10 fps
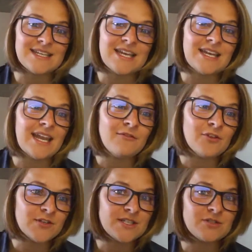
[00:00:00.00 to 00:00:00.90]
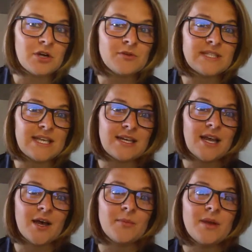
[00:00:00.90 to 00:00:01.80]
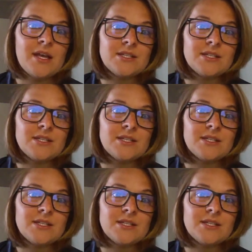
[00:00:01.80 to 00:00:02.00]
and net versus gross income.